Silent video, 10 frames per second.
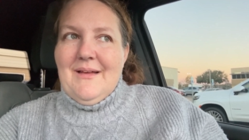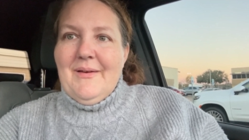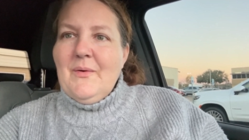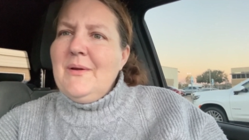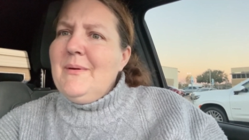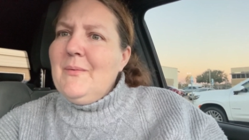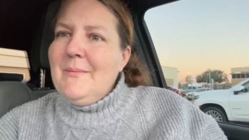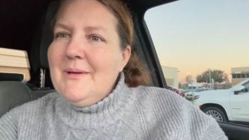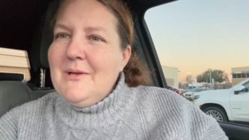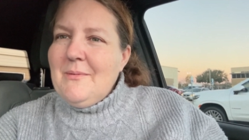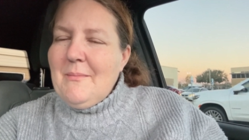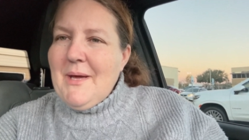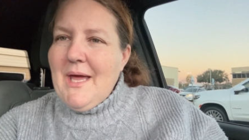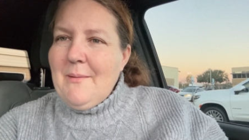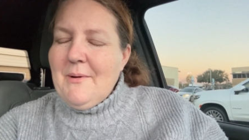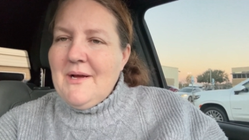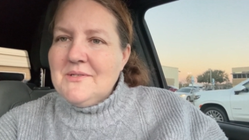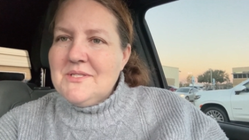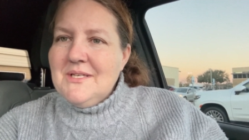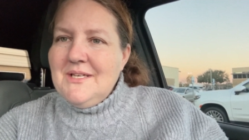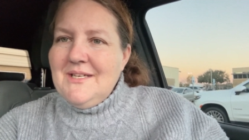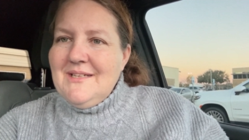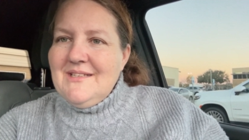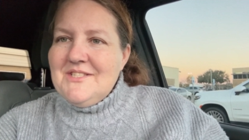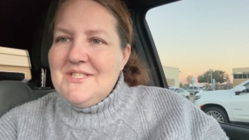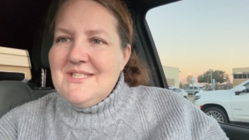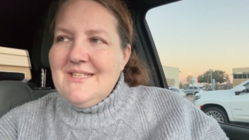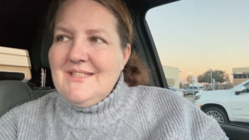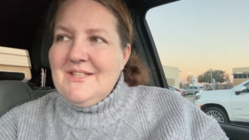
Like, what do you mean what am I going to do about my eyebrows? She said,